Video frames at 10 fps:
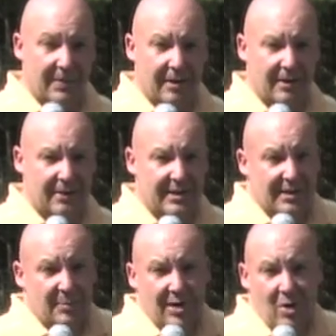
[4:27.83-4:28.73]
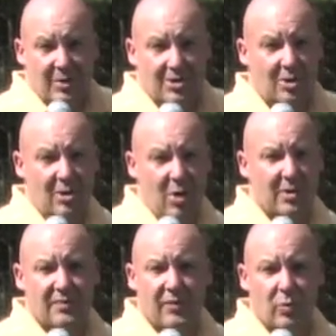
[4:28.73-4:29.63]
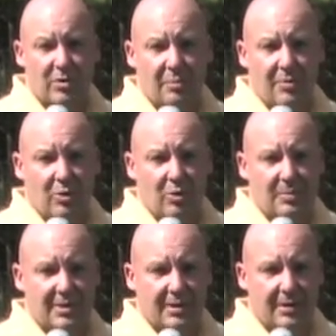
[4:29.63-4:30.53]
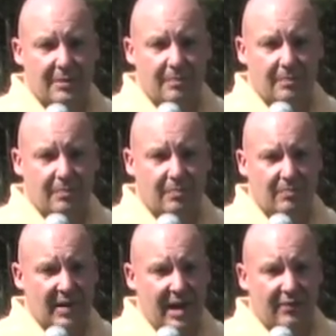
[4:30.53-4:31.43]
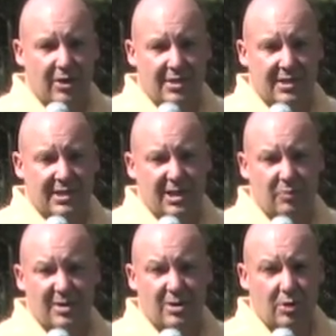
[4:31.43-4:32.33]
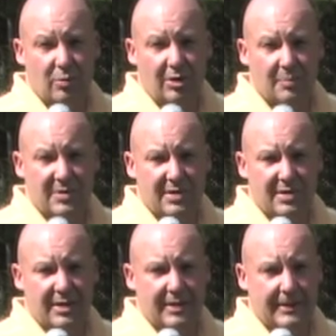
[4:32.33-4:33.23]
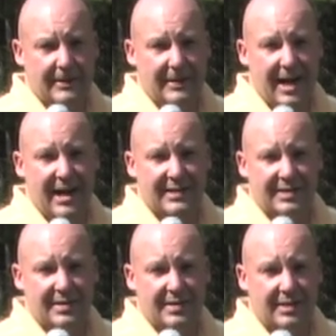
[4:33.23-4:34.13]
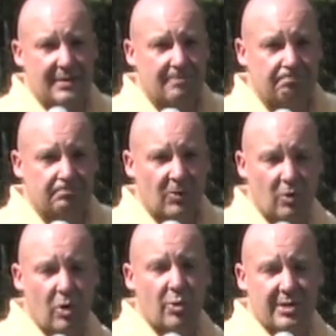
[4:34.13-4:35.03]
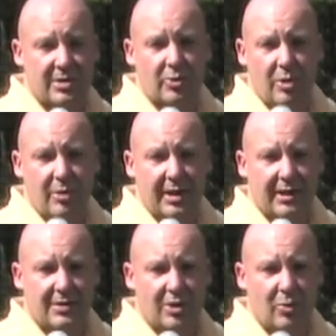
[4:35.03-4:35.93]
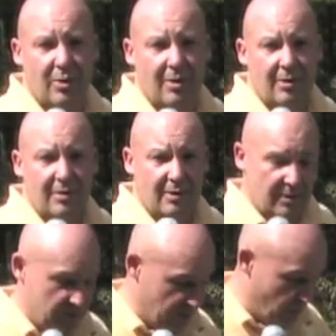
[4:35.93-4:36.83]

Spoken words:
that's something I always do. I always force some bulbs. Have good success with tulips, hyacinths, and crocus do okay. So those are the